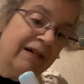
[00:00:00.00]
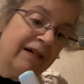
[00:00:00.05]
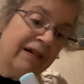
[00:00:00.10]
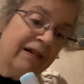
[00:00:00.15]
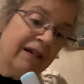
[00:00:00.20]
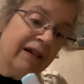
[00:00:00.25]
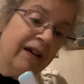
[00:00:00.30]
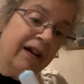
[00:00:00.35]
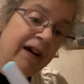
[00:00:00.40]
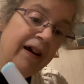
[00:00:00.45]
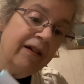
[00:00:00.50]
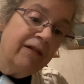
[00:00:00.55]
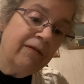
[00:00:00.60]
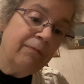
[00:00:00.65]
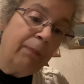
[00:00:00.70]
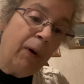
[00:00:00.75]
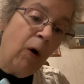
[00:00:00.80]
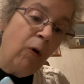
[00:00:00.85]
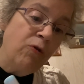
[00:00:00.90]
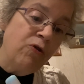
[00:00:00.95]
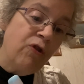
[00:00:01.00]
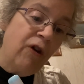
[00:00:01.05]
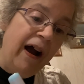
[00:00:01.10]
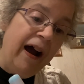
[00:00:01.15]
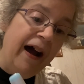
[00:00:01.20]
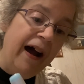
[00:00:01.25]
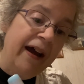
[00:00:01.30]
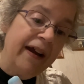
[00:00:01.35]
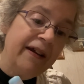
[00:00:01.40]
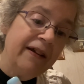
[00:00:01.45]
Yeah, bone
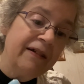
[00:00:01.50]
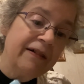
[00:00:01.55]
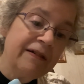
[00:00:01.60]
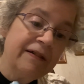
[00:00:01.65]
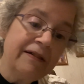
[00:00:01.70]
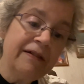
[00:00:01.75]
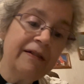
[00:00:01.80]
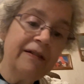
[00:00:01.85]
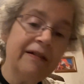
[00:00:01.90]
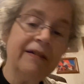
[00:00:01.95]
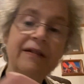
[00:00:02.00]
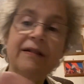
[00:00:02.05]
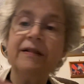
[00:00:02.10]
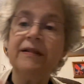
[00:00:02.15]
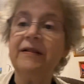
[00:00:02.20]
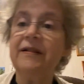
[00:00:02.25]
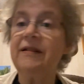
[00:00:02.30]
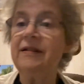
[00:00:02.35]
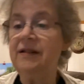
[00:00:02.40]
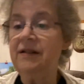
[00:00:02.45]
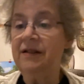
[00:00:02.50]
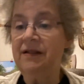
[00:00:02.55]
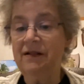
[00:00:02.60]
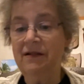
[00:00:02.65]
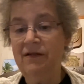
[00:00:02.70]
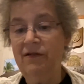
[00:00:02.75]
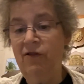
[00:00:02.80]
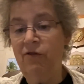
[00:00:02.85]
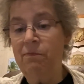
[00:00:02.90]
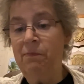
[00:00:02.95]
dry.
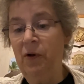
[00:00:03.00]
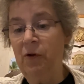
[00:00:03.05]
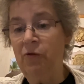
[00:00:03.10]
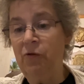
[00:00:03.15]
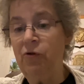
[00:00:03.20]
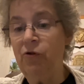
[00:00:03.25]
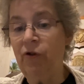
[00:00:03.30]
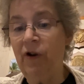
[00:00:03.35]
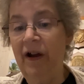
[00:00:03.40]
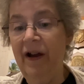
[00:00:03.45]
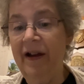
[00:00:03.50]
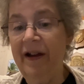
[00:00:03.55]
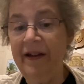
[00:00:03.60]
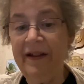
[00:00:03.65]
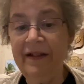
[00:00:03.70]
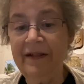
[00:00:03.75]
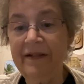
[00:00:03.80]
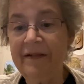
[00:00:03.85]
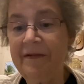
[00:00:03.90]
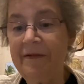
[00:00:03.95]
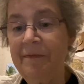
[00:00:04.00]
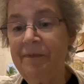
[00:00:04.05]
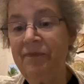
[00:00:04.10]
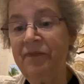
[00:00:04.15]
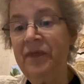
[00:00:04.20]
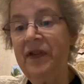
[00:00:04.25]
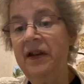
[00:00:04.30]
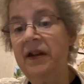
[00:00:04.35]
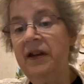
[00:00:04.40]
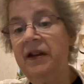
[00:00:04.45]
It's bone dry,
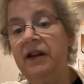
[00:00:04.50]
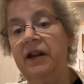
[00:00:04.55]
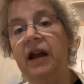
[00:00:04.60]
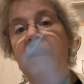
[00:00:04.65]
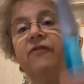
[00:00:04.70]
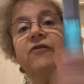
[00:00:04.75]
and I've